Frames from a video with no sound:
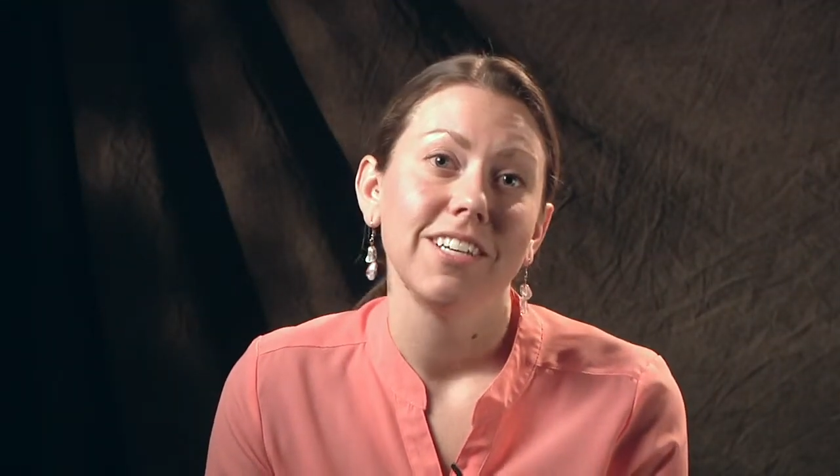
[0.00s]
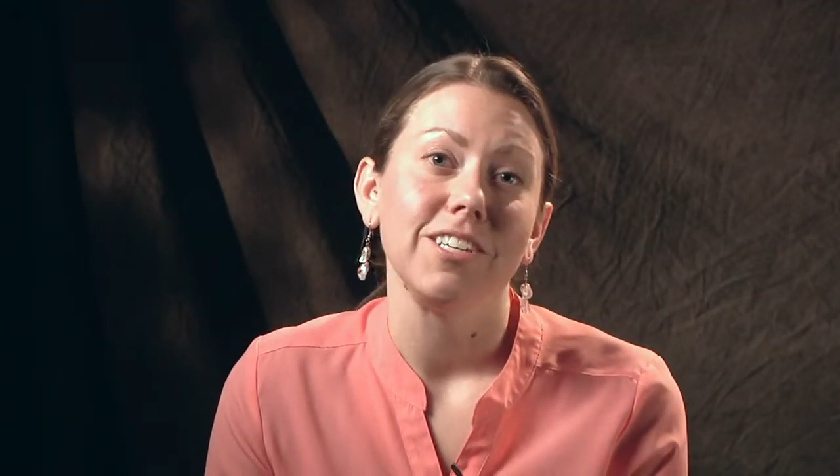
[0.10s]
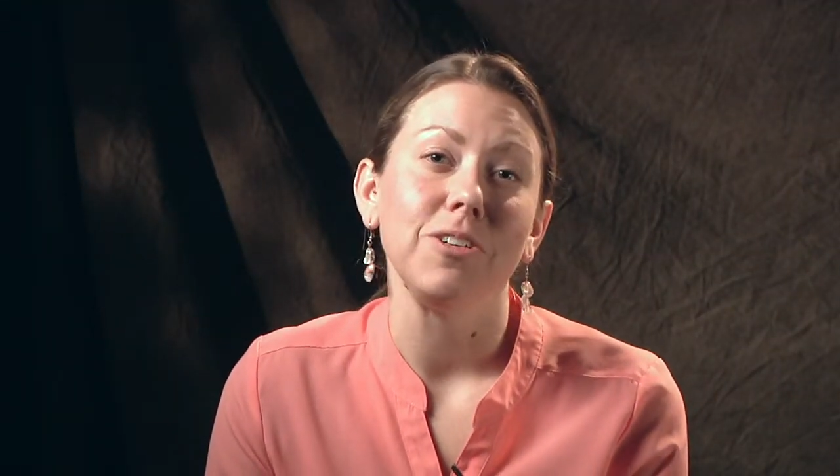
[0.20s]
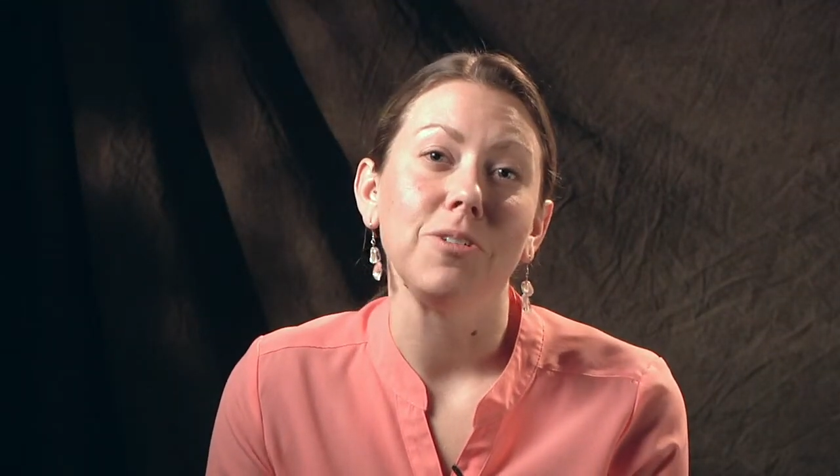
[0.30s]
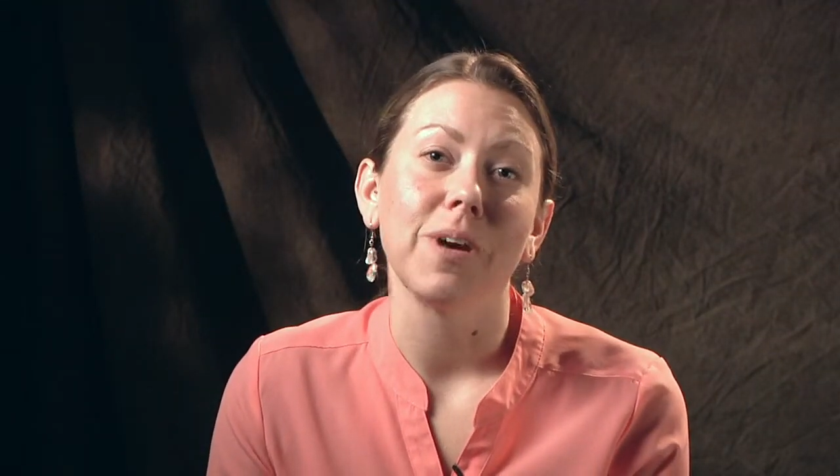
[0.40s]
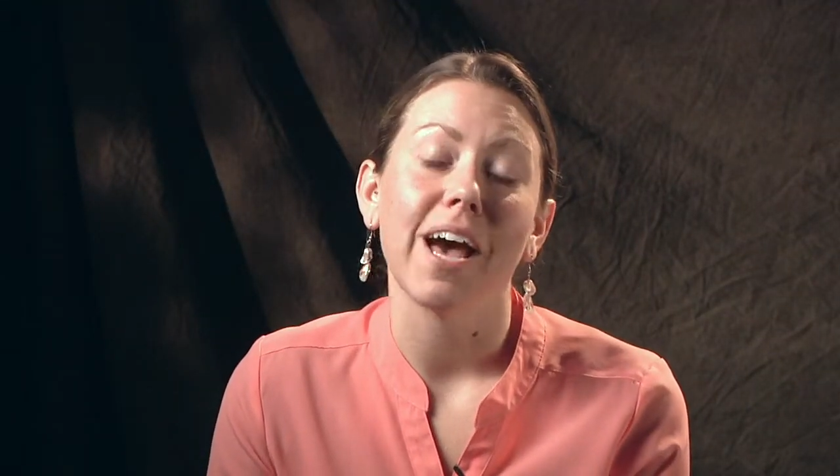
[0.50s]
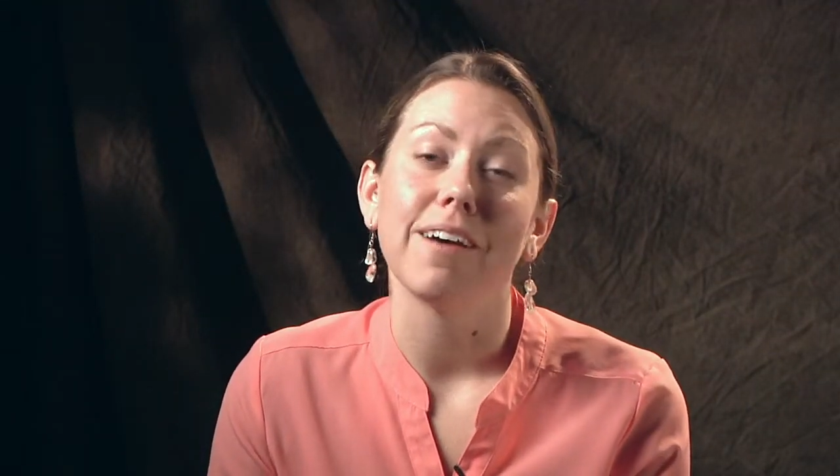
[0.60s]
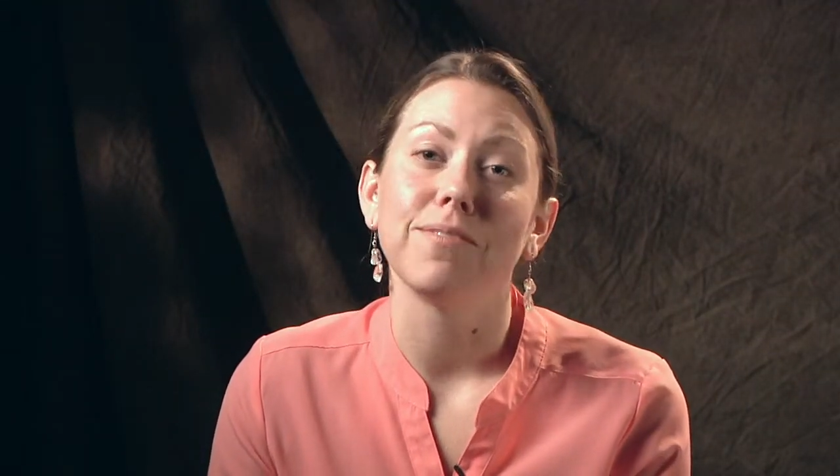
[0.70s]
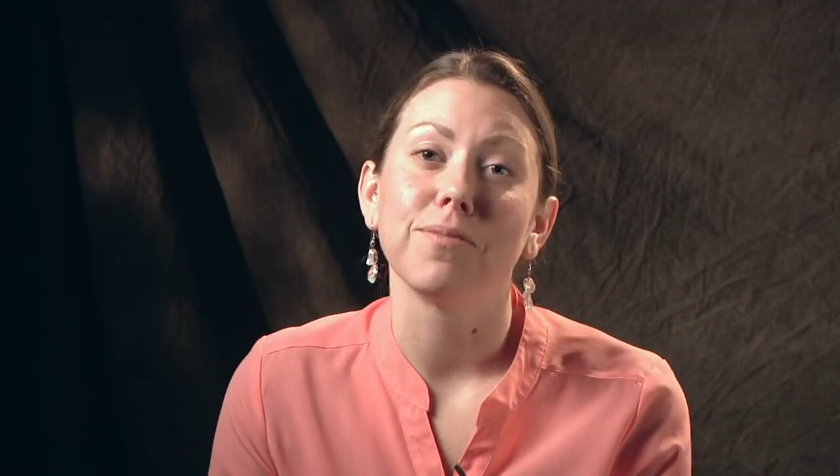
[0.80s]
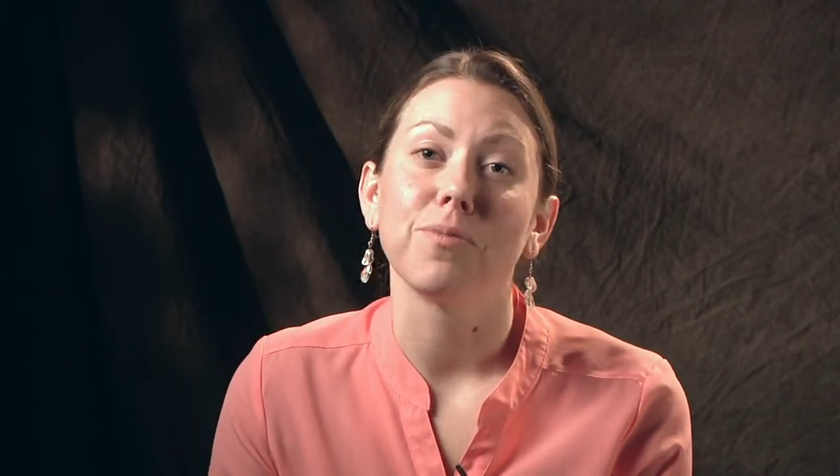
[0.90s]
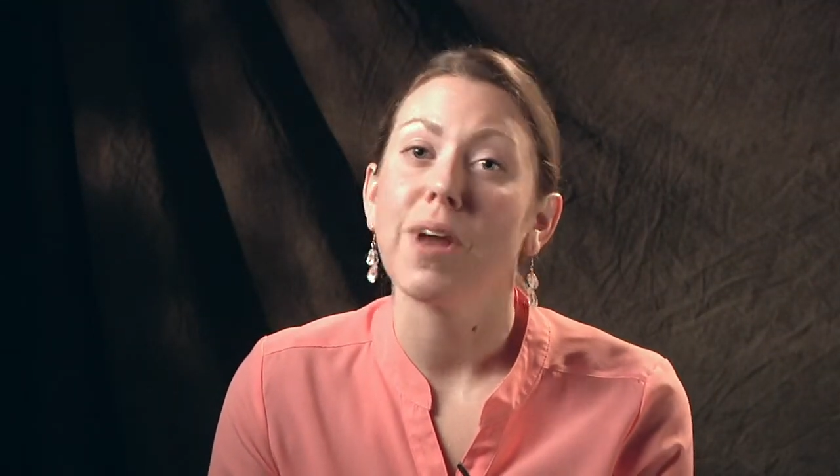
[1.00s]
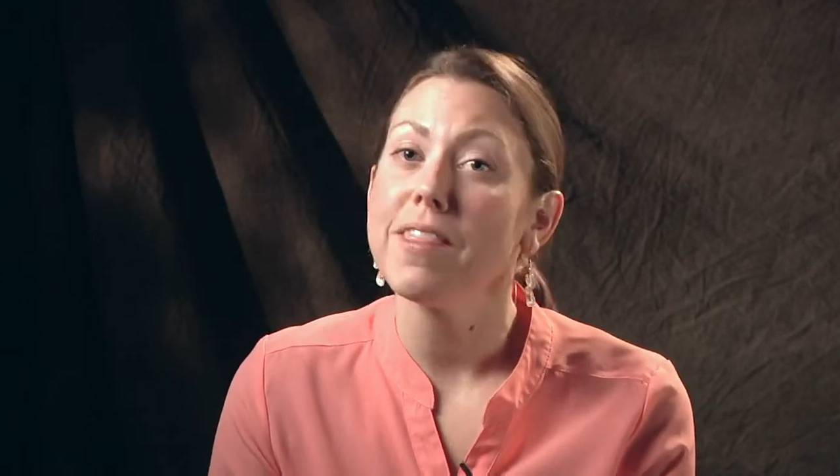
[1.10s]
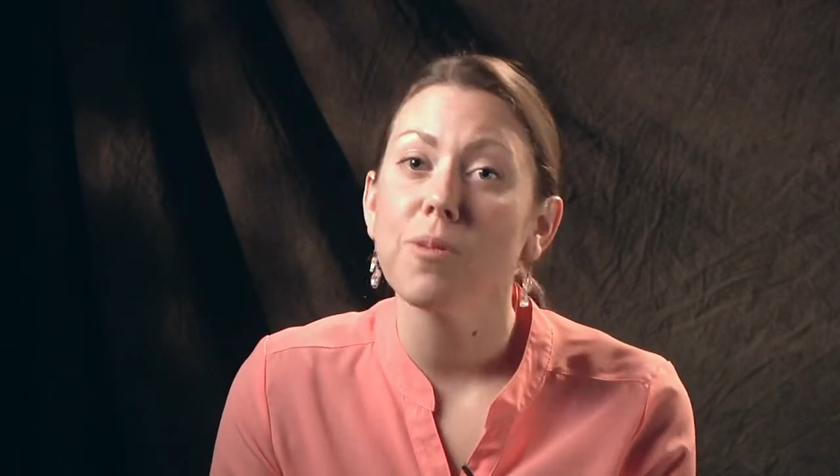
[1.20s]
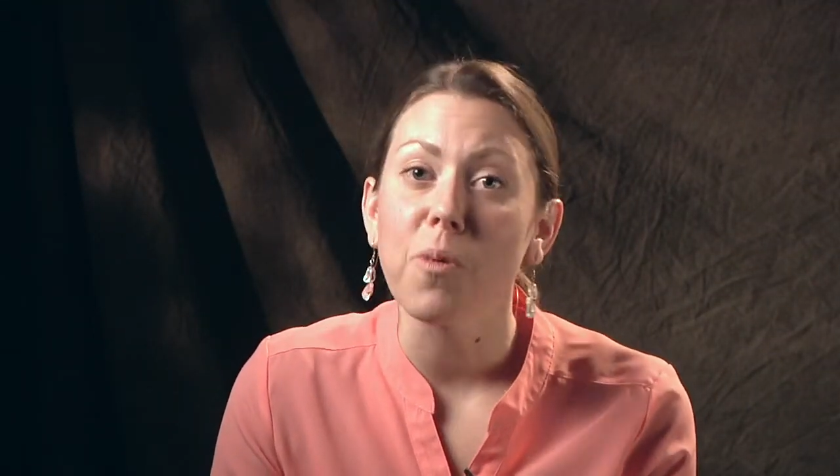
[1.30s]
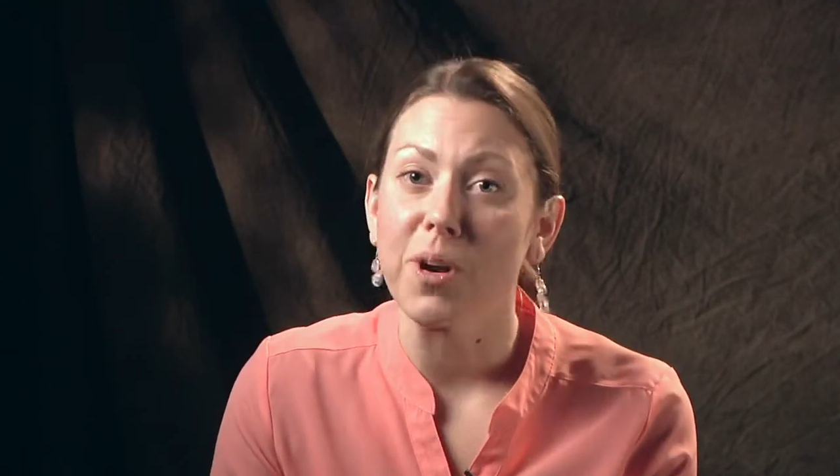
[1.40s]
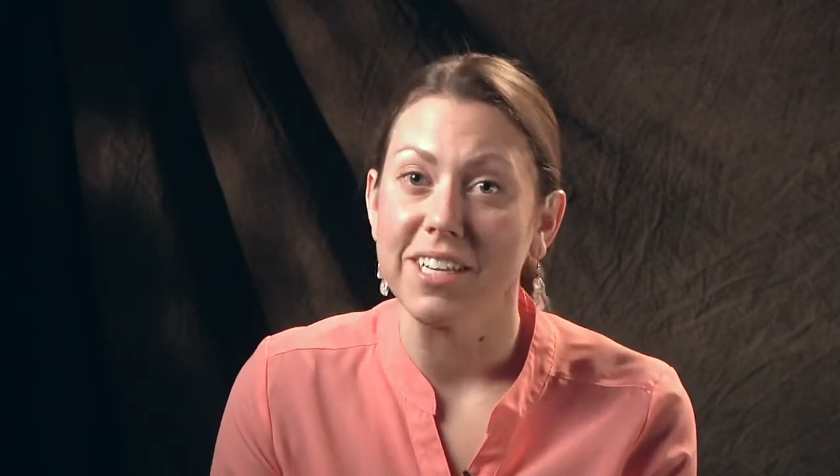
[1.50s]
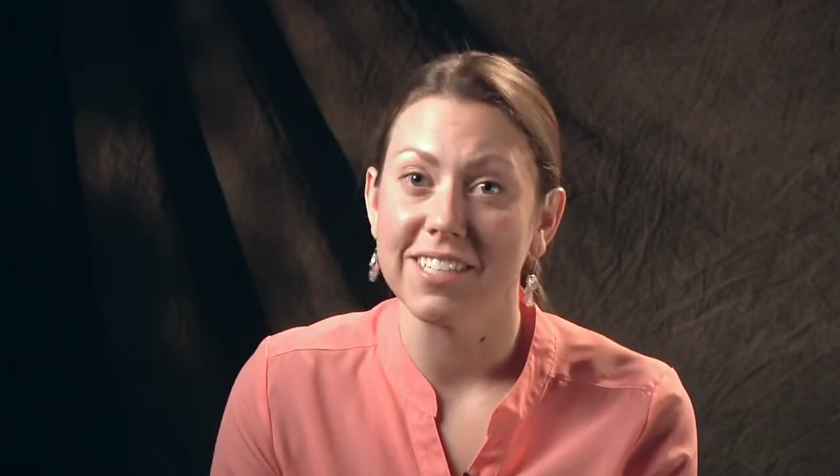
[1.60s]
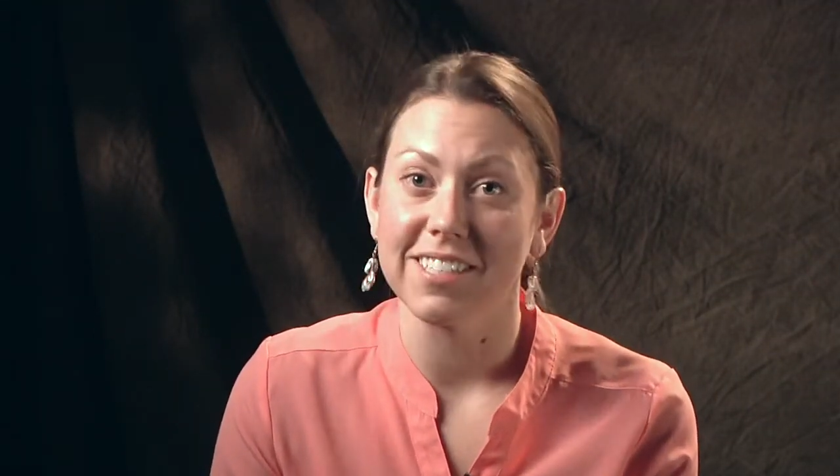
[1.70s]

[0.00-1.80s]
you have read the warning